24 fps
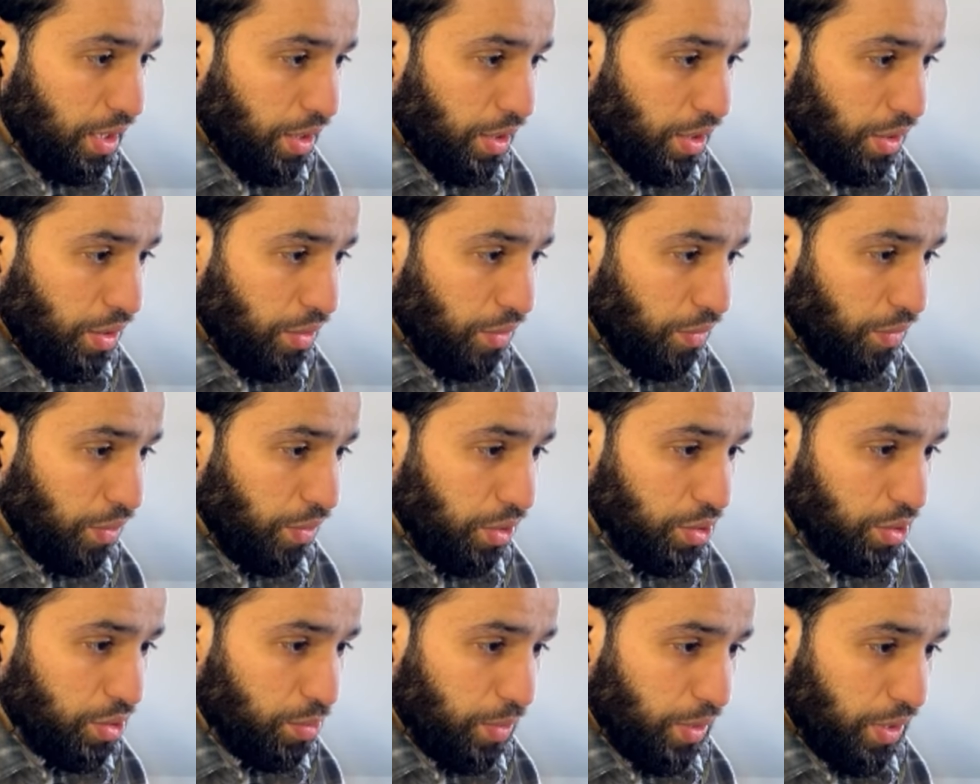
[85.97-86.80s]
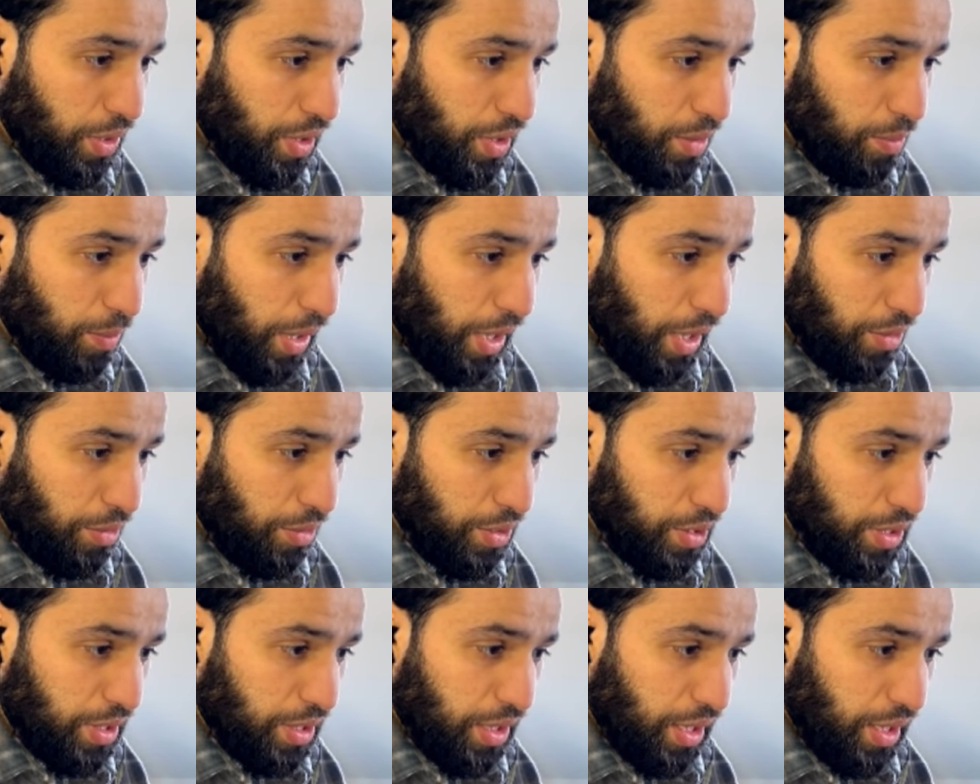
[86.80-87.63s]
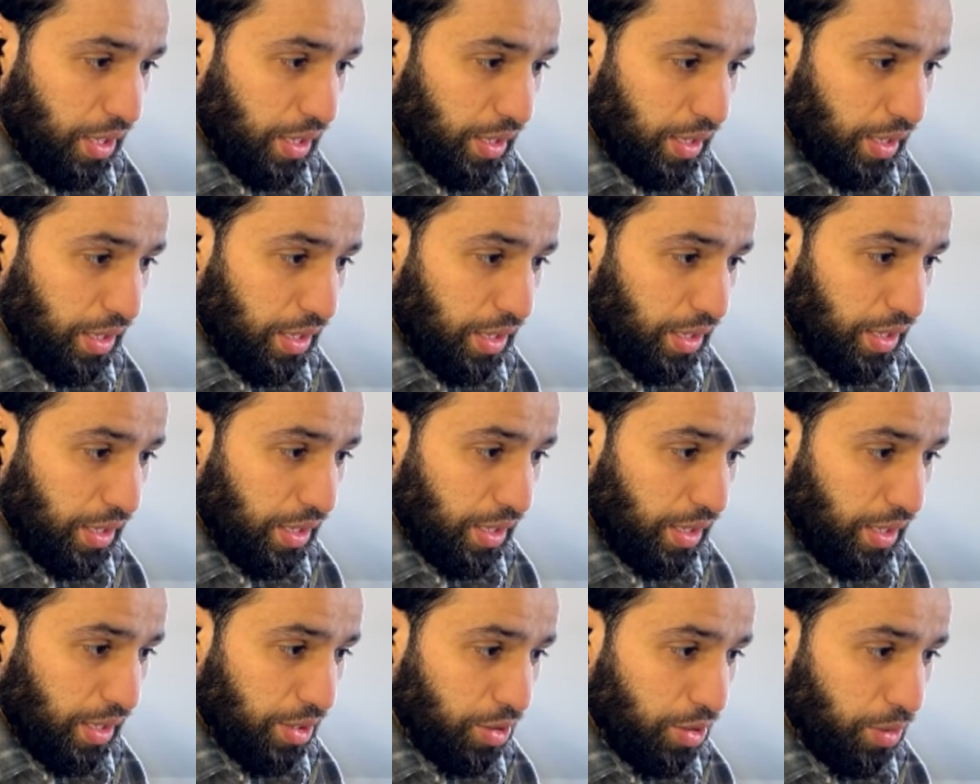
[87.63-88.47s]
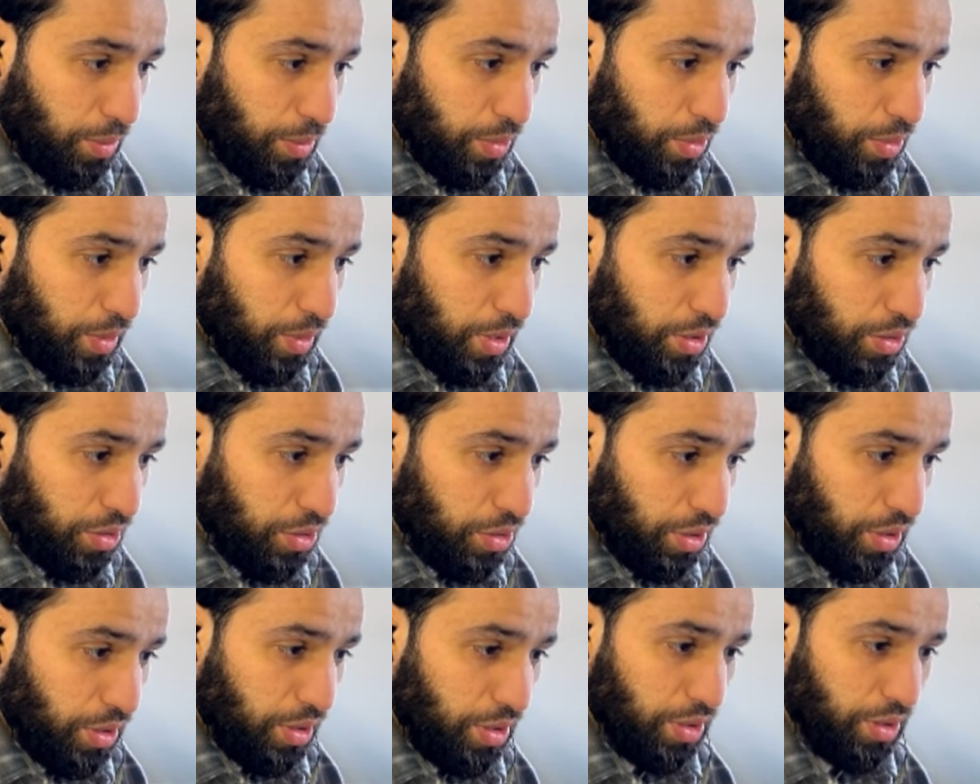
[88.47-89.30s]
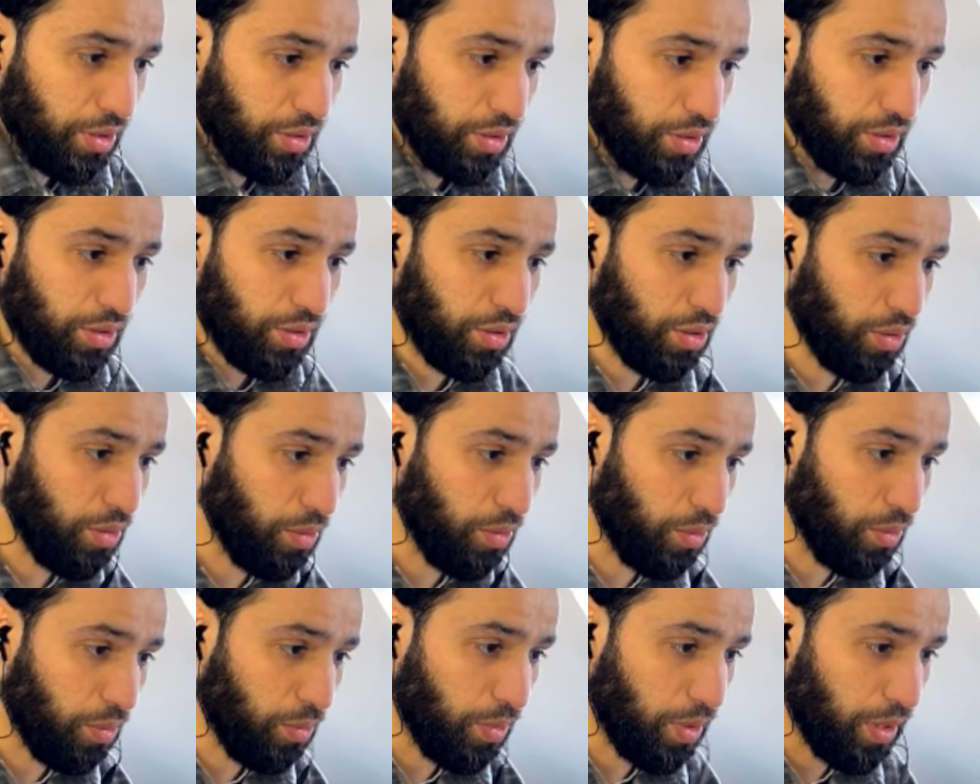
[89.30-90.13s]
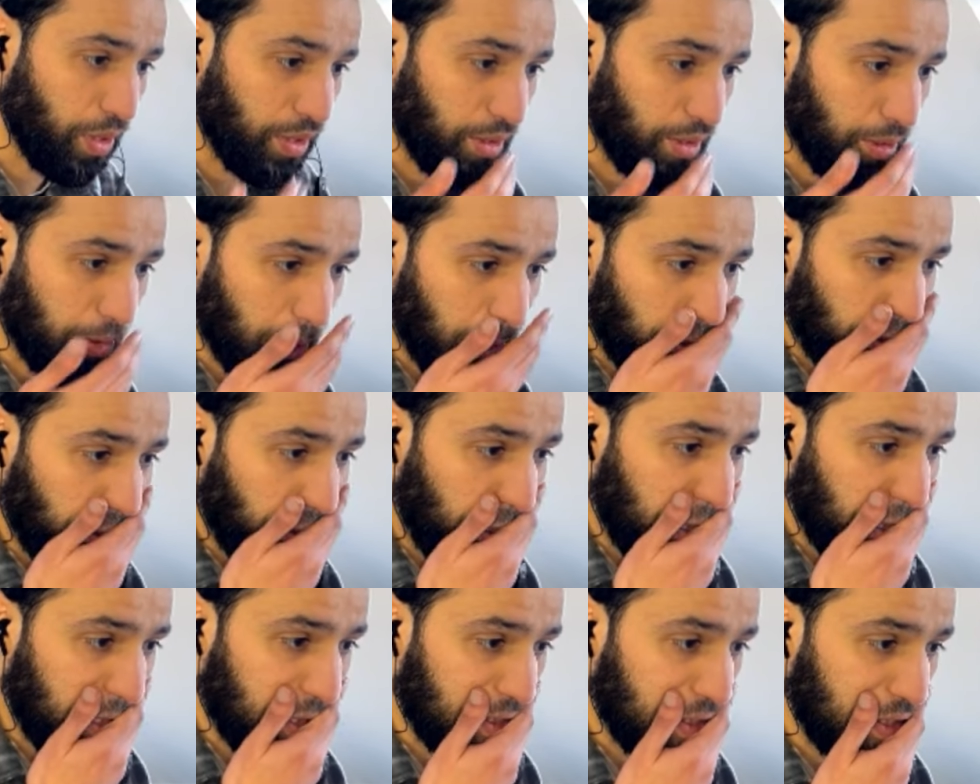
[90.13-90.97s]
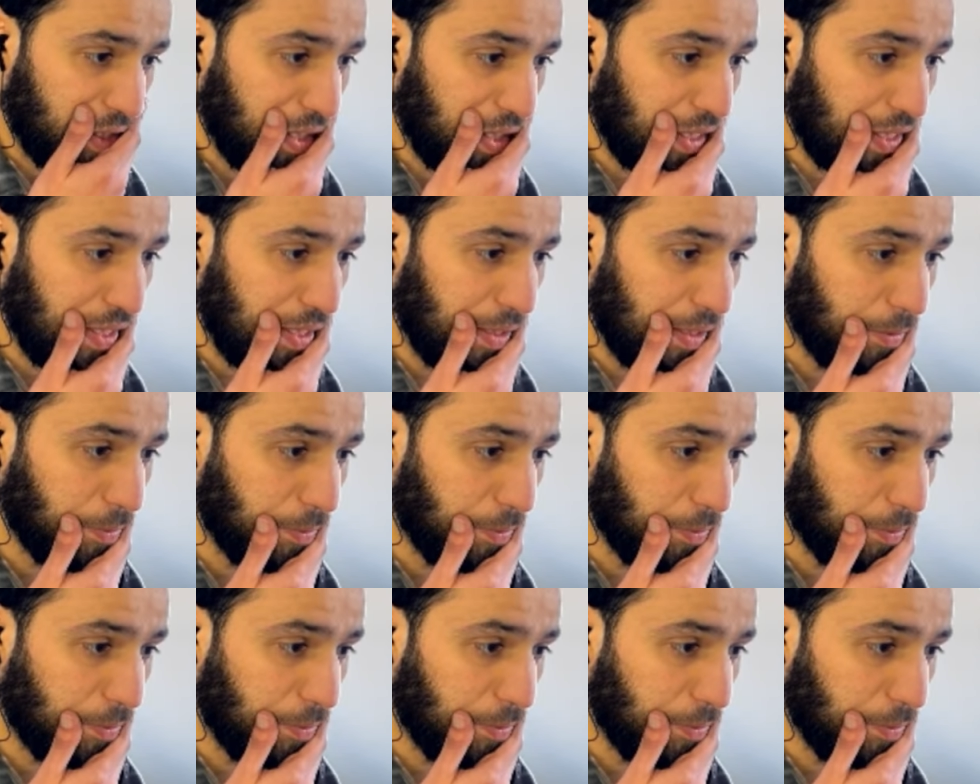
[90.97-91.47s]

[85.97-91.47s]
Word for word: The Voice Within by Christina Aguilera. I hope you will enjoy her. No one has yet